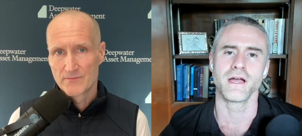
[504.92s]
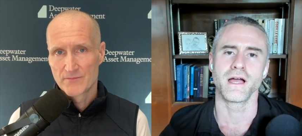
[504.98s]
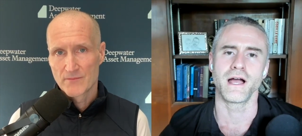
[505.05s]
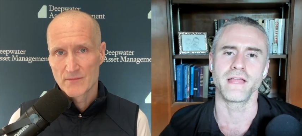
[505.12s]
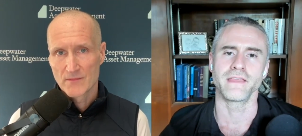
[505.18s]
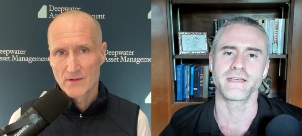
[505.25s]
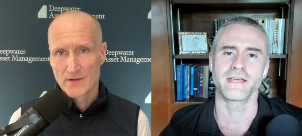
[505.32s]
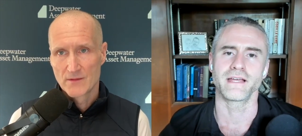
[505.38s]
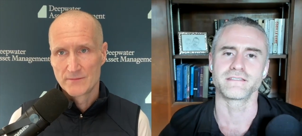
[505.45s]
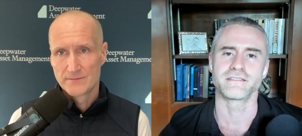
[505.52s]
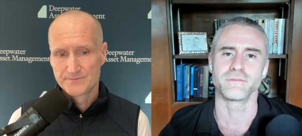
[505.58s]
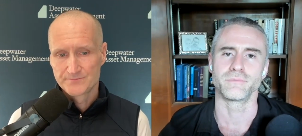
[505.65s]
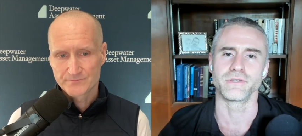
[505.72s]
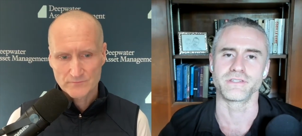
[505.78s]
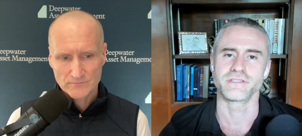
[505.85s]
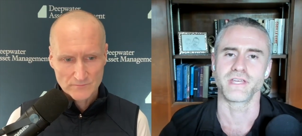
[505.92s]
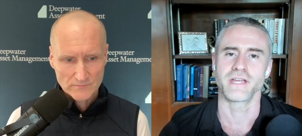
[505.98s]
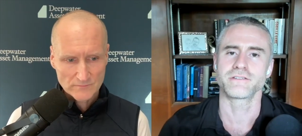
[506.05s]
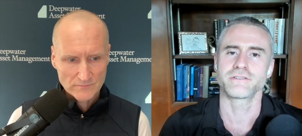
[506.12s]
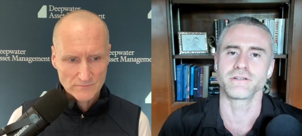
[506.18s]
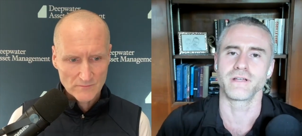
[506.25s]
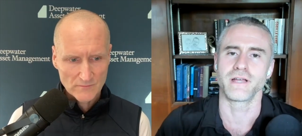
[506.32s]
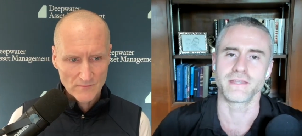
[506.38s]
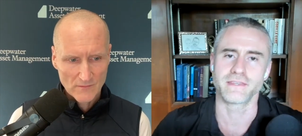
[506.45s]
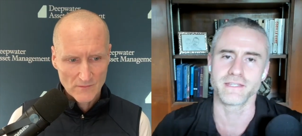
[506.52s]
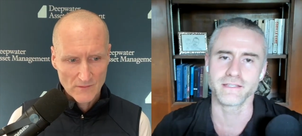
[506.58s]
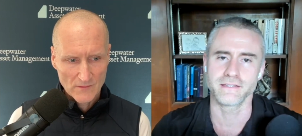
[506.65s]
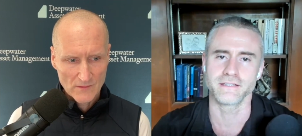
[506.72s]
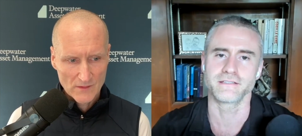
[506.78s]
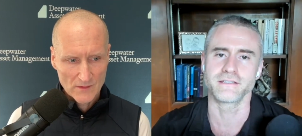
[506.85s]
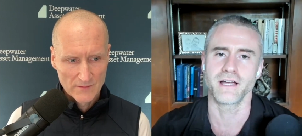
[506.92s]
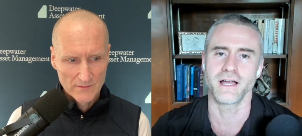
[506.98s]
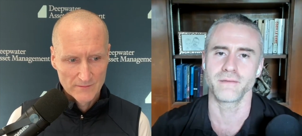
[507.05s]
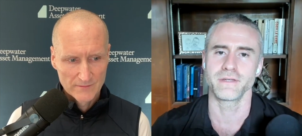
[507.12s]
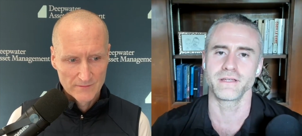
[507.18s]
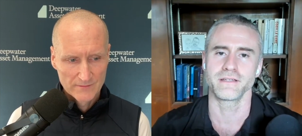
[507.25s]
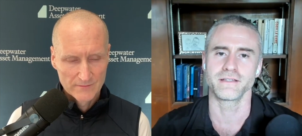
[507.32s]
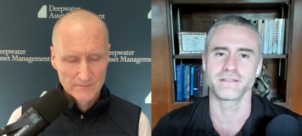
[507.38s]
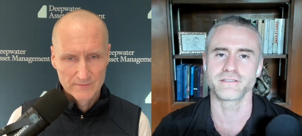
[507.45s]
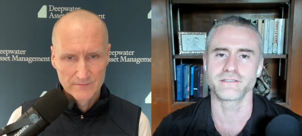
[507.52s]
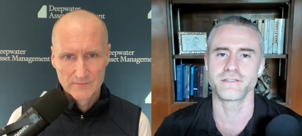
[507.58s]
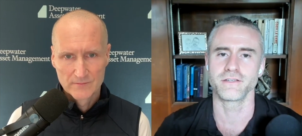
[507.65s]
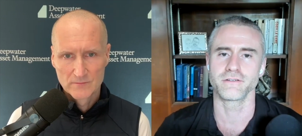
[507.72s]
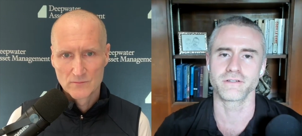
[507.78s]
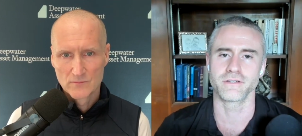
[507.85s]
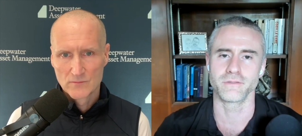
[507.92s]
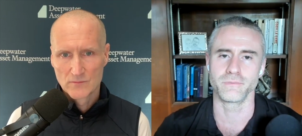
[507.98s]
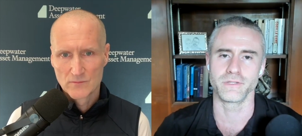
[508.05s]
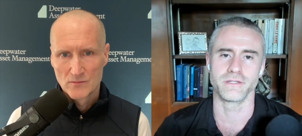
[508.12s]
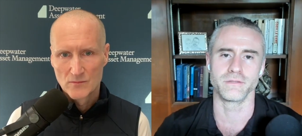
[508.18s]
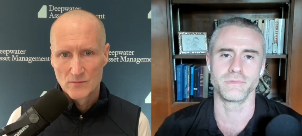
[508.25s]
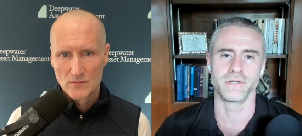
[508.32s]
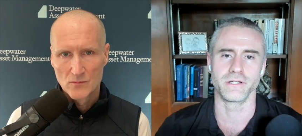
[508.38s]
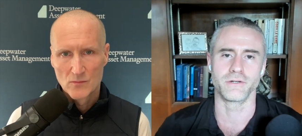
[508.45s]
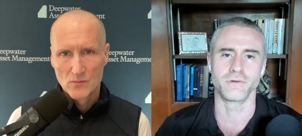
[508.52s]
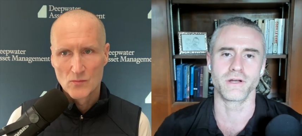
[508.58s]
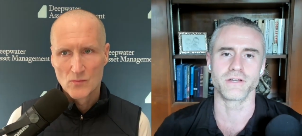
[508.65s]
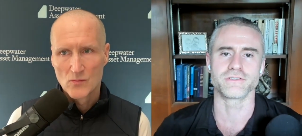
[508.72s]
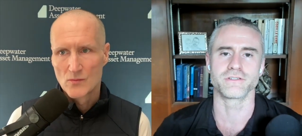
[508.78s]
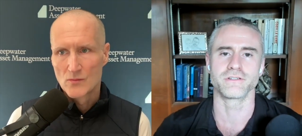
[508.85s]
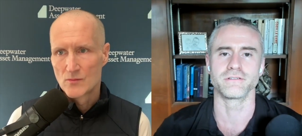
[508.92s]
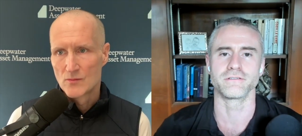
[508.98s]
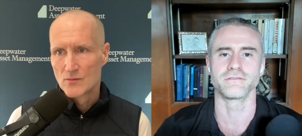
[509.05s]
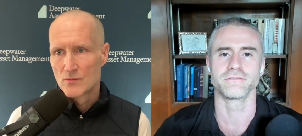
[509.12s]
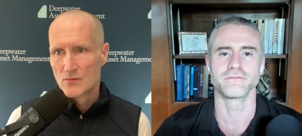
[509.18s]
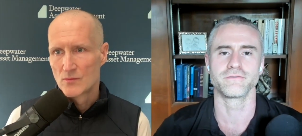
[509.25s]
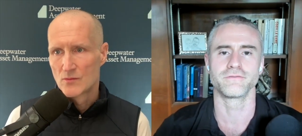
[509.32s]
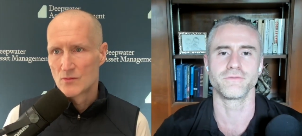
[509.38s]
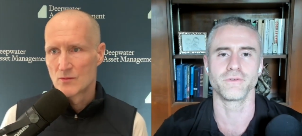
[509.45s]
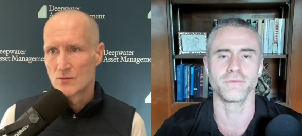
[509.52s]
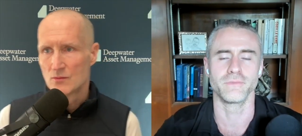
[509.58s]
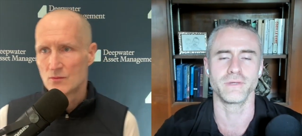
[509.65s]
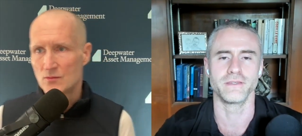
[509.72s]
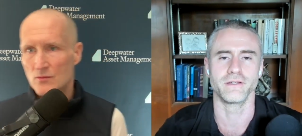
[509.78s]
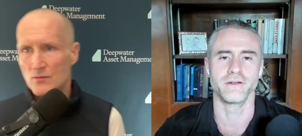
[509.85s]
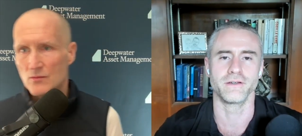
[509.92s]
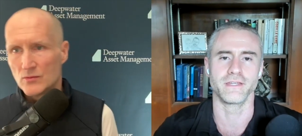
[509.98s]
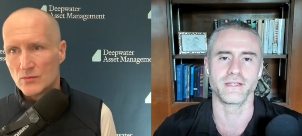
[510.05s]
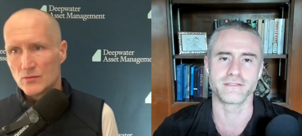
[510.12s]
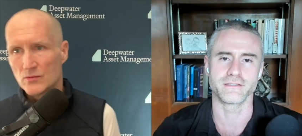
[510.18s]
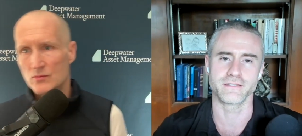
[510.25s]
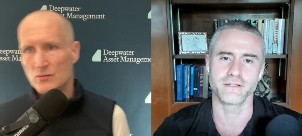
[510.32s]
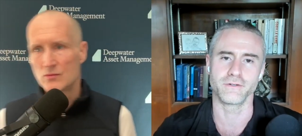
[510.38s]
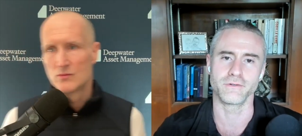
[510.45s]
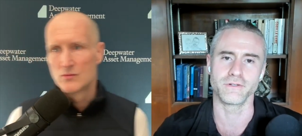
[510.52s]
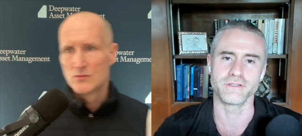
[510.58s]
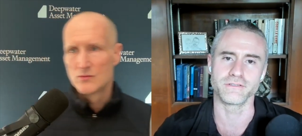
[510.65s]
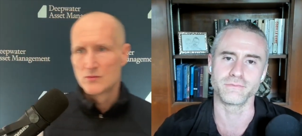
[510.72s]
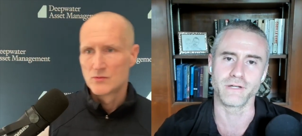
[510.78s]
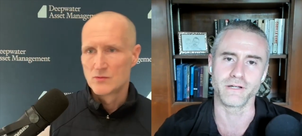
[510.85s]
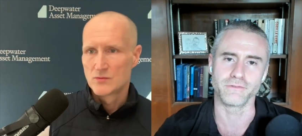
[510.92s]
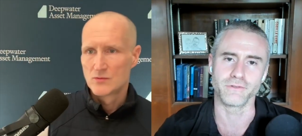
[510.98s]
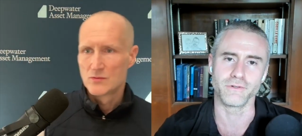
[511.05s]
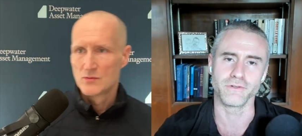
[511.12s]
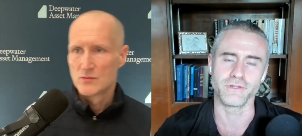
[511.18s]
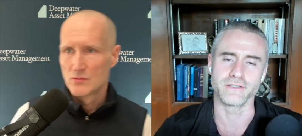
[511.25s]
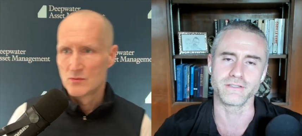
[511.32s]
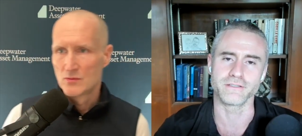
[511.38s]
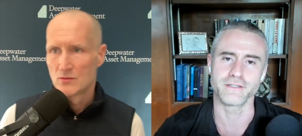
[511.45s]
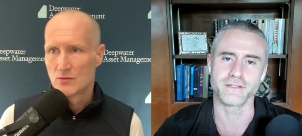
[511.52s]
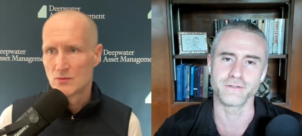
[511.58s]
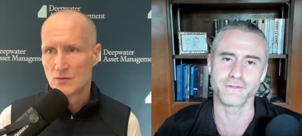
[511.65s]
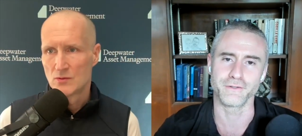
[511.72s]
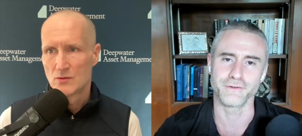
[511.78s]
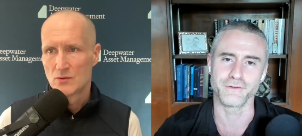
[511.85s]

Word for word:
Speaker 1: I think it has the potential. I think the timing is still going to be the big question for me though, and that's always my role as the, the